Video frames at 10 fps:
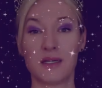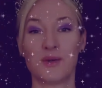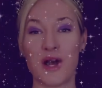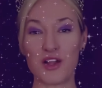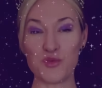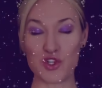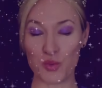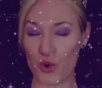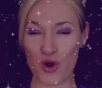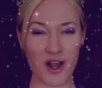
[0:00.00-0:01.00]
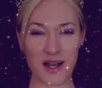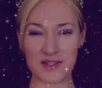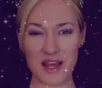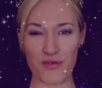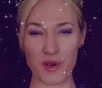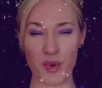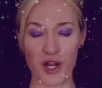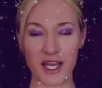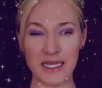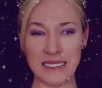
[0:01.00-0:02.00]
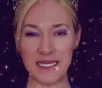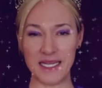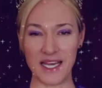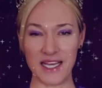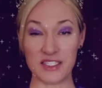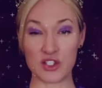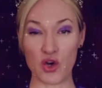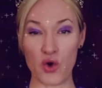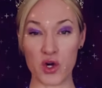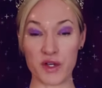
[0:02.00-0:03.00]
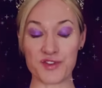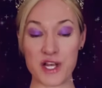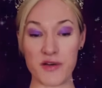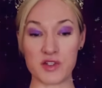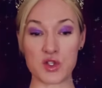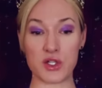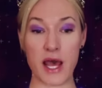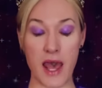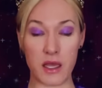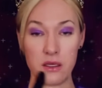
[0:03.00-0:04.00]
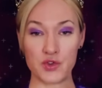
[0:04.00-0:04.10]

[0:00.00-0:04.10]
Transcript: Welcome to the broadcast, everybody. Here is the order of service today.